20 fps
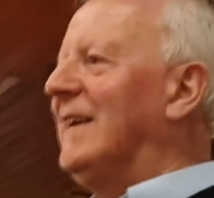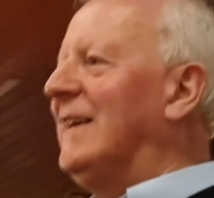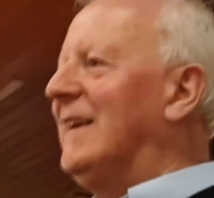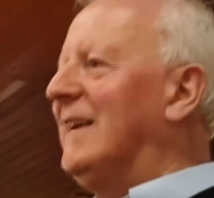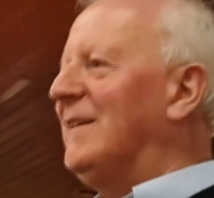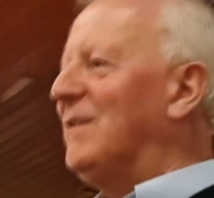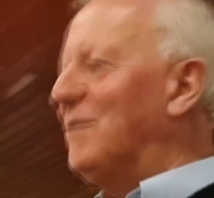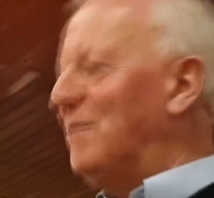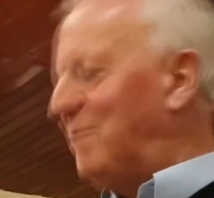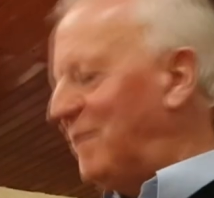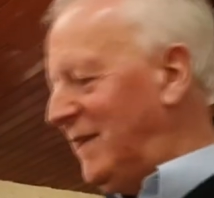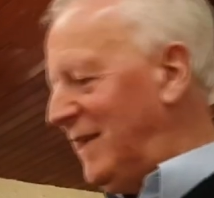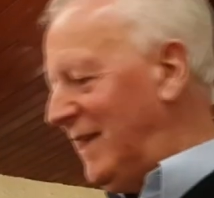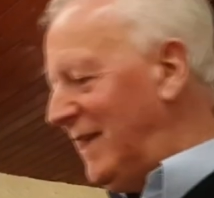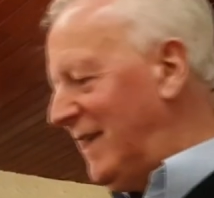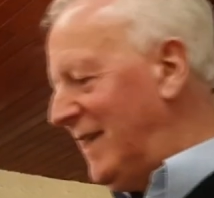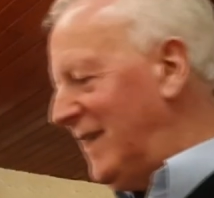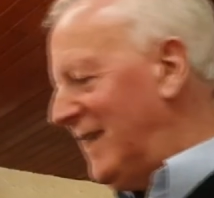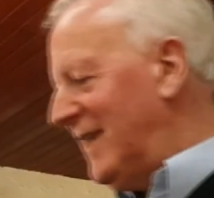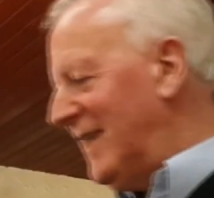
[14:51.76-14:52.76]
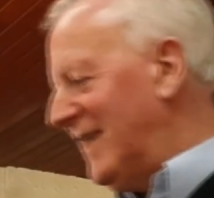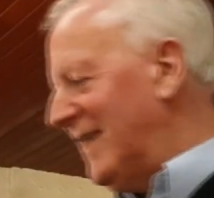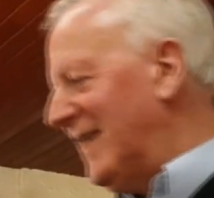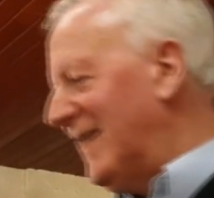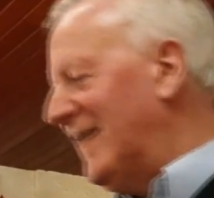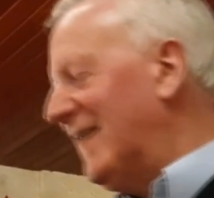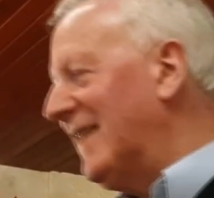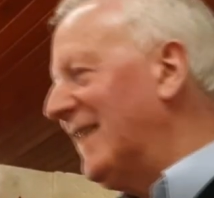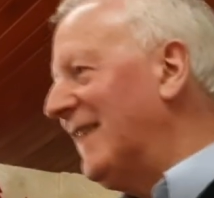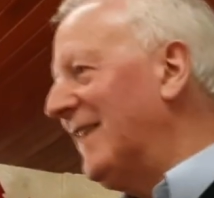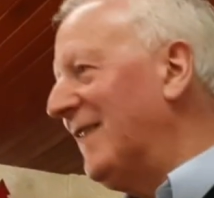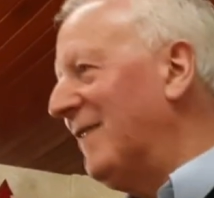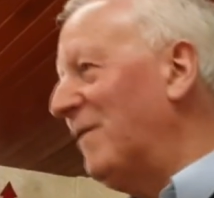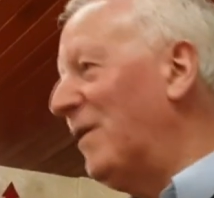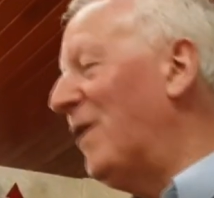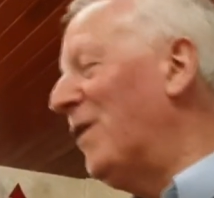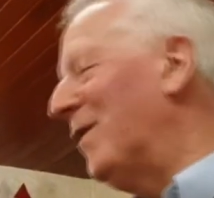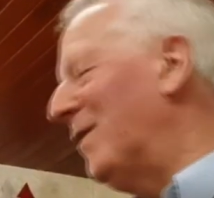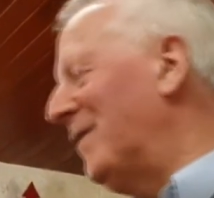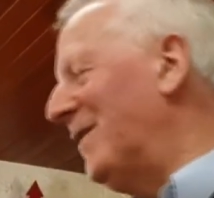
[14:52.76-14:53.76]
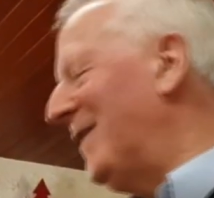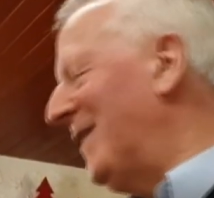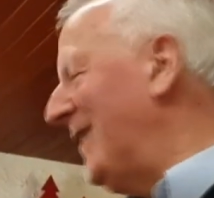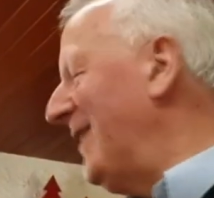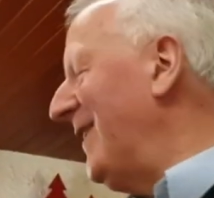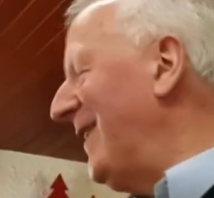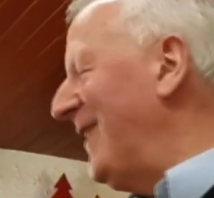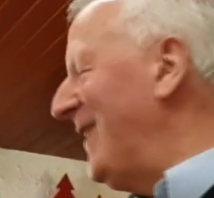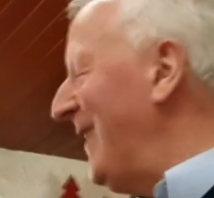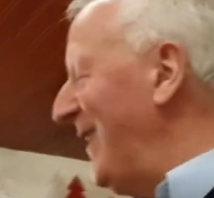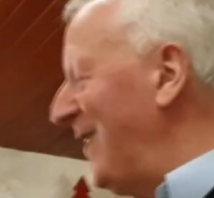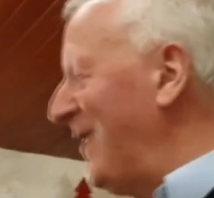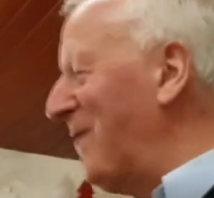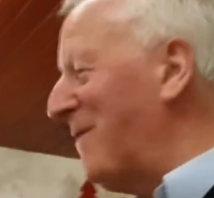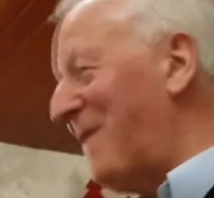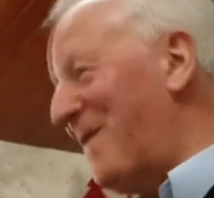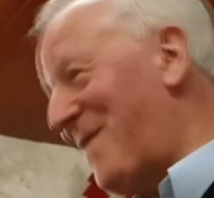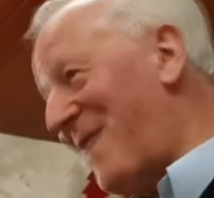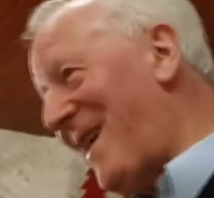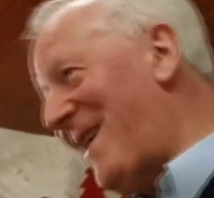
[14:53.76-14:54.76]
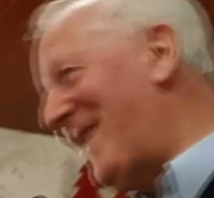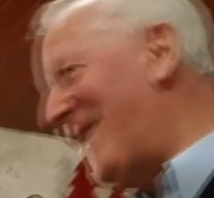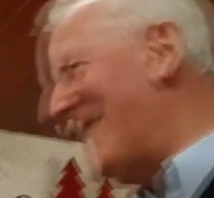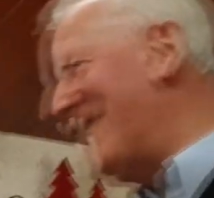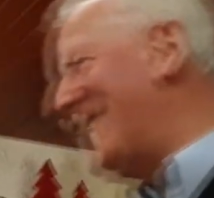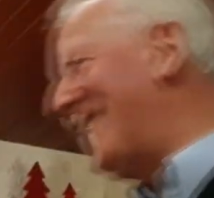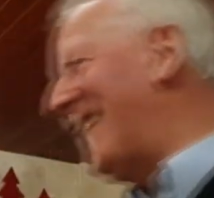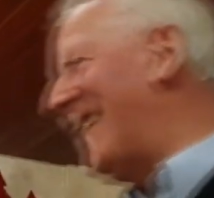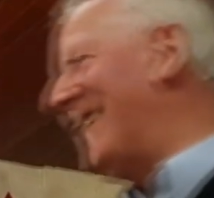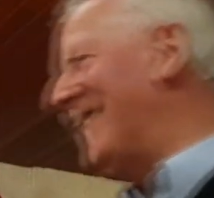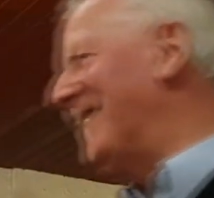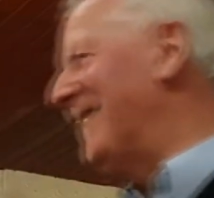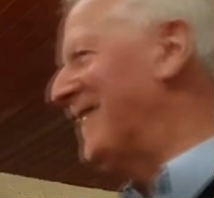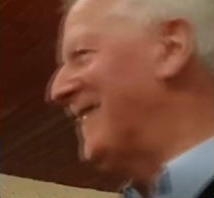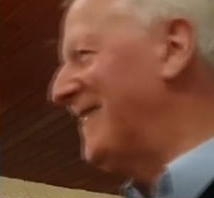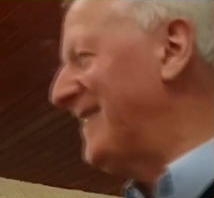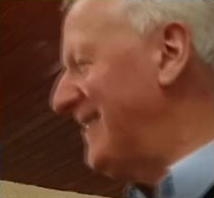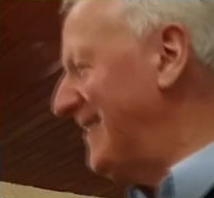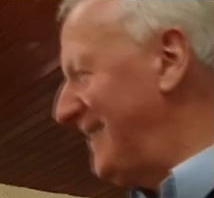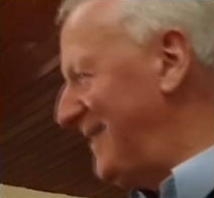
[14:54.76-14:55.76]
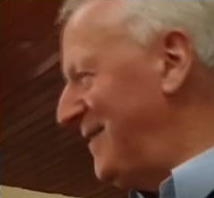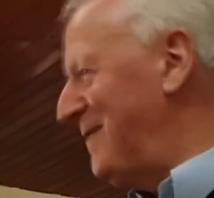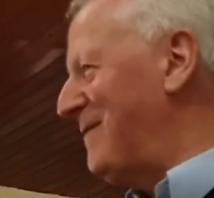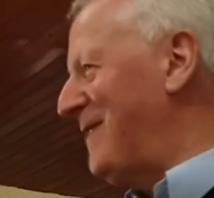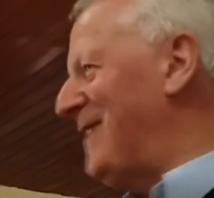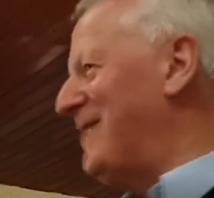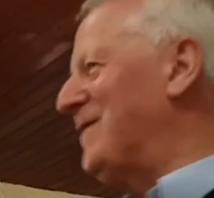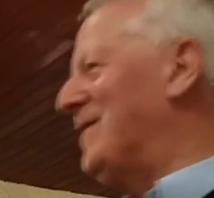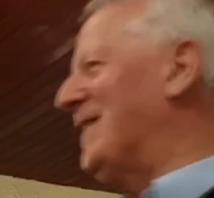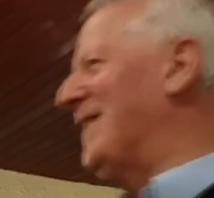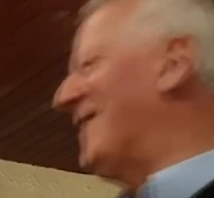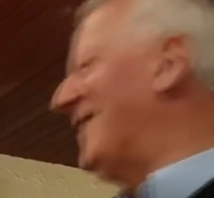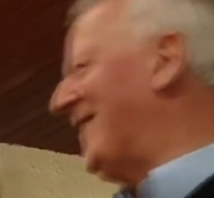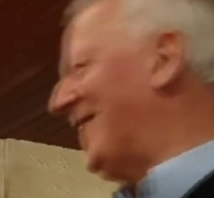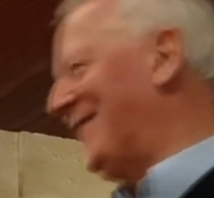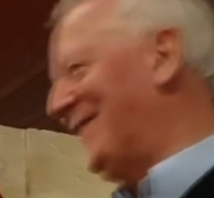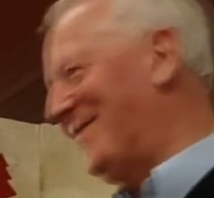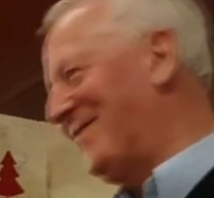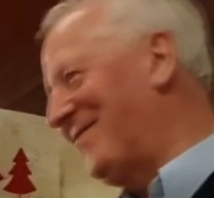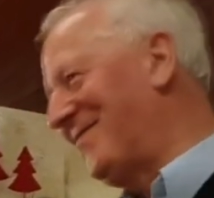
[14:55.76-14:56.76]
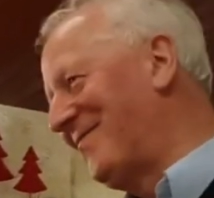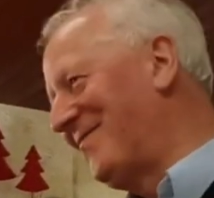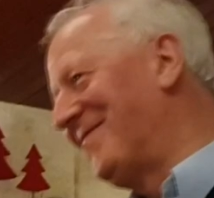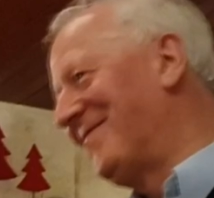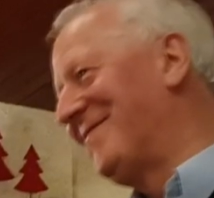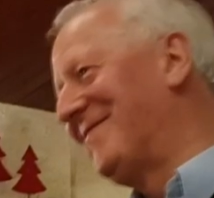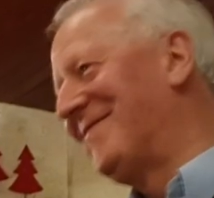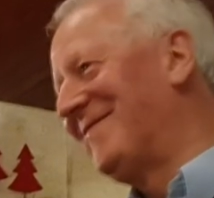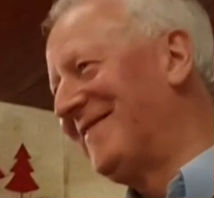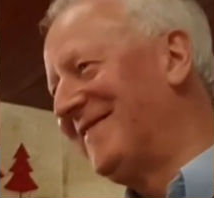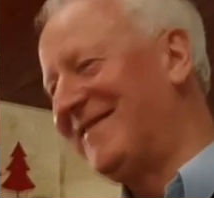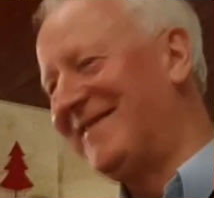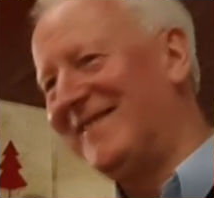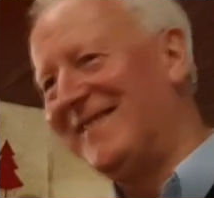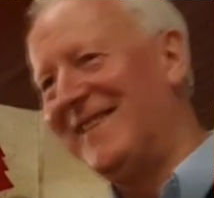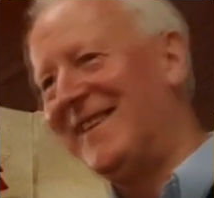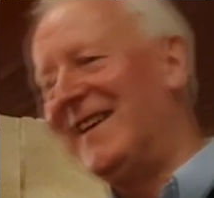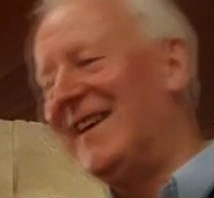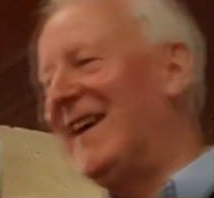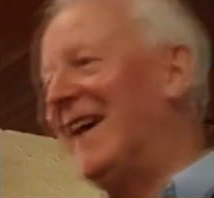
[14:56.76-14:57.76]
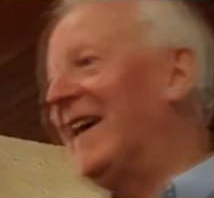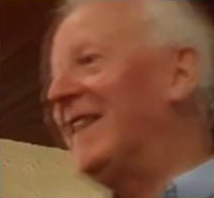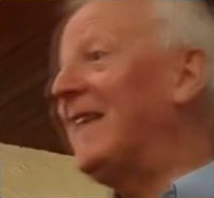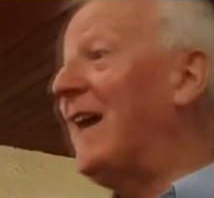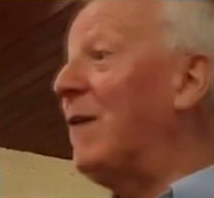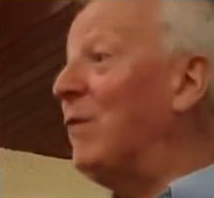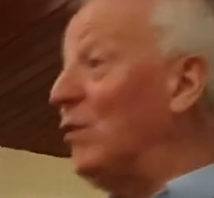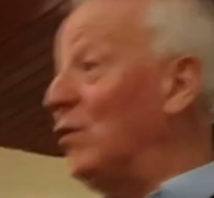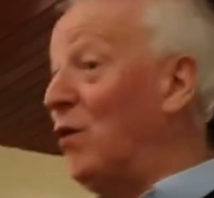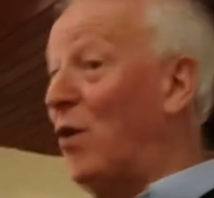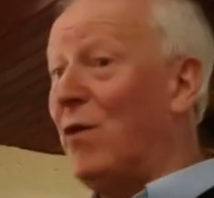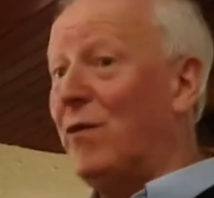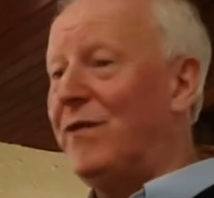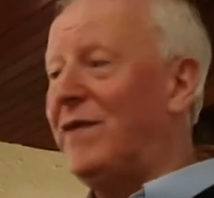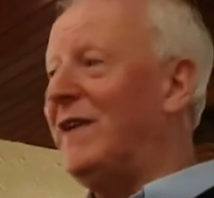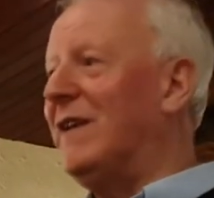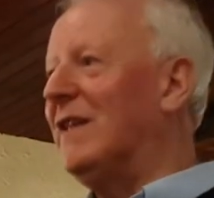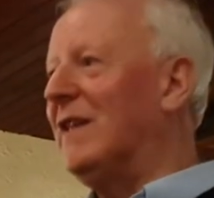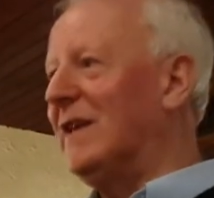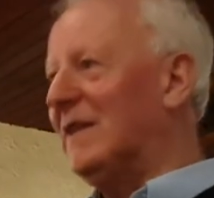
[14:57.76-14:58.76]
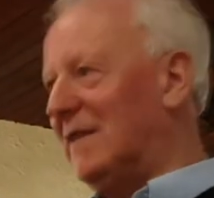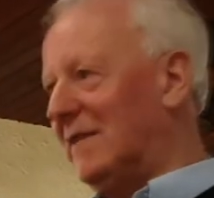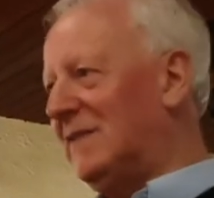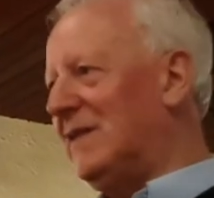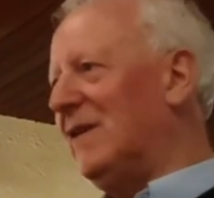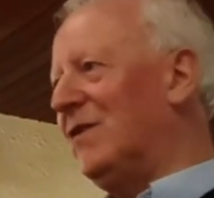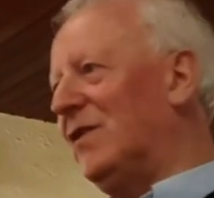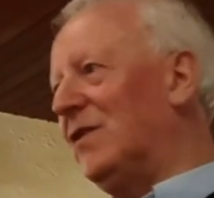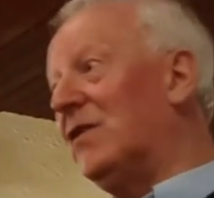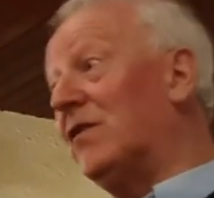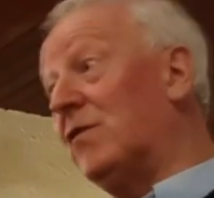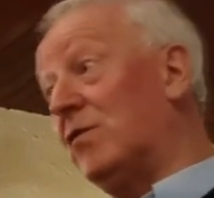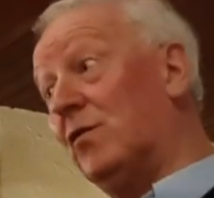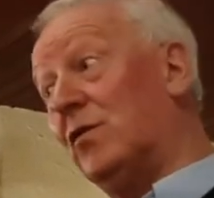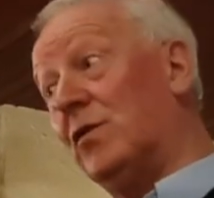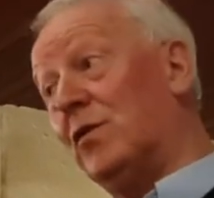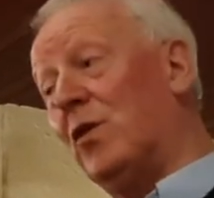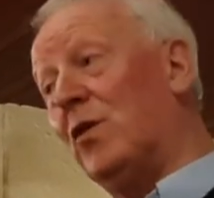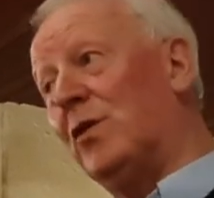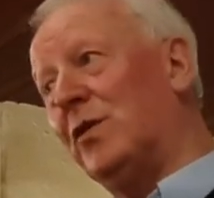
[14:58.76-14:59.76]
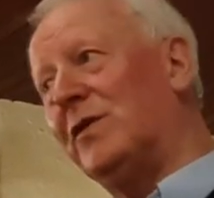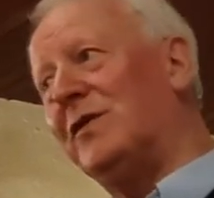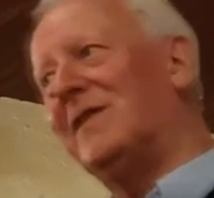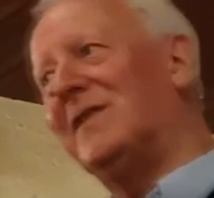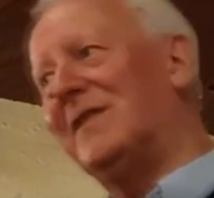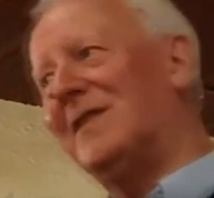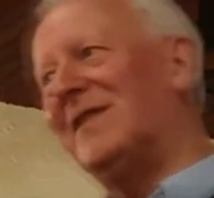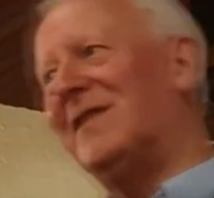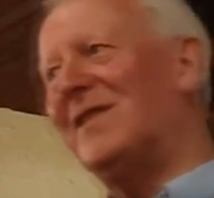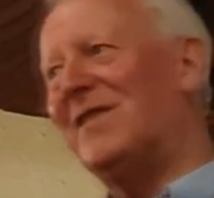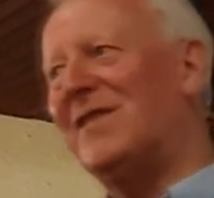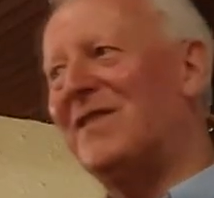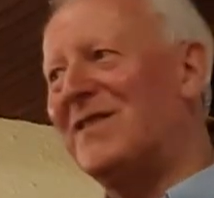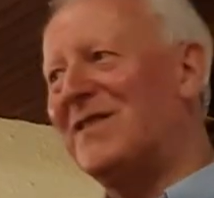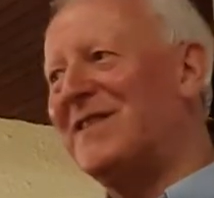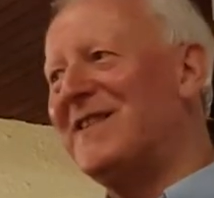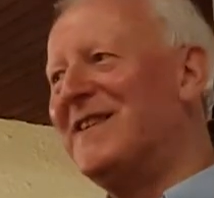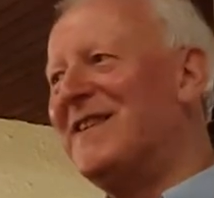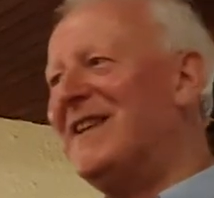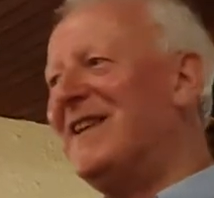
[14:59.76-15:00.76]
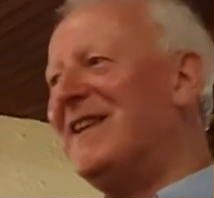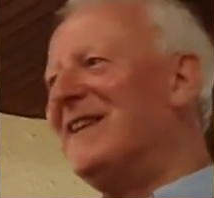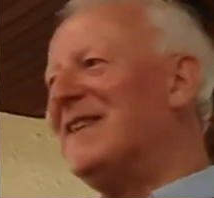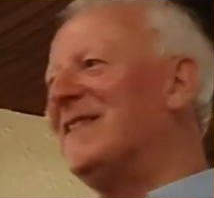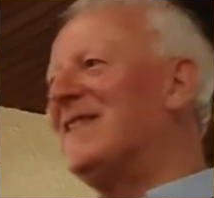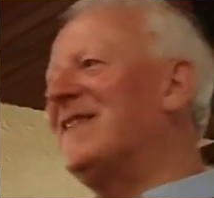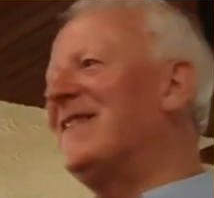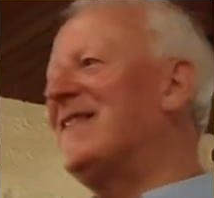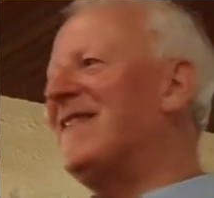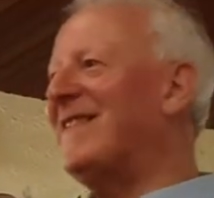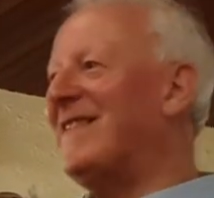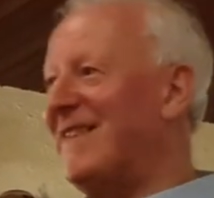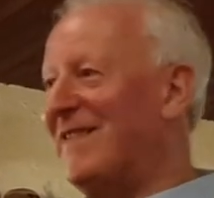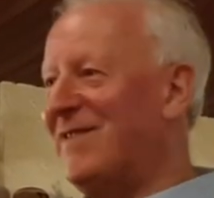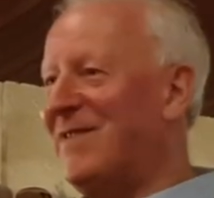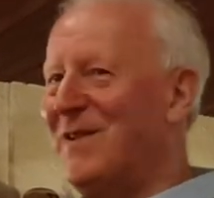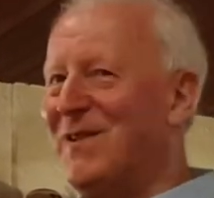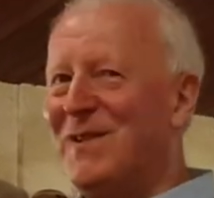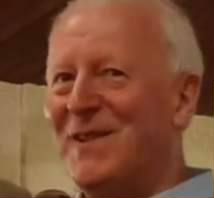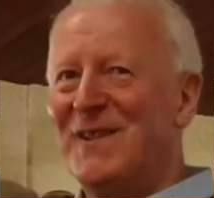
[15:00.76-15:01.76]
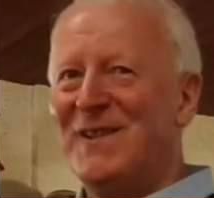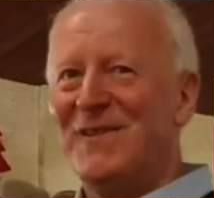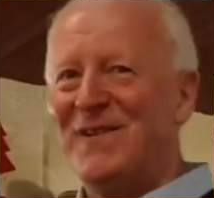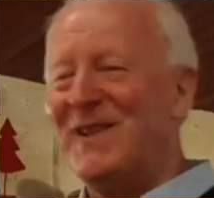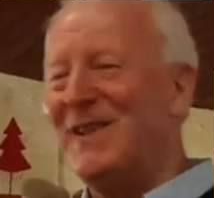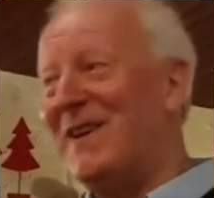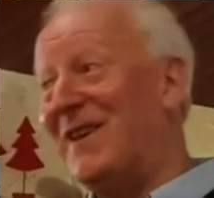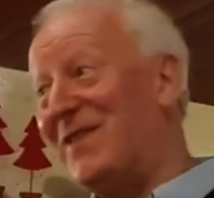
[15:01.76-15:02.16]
it'll be. Well, it'll be very intense. It'll be interesting, and that will not fail. I can tell you, this one will not. This is a real, really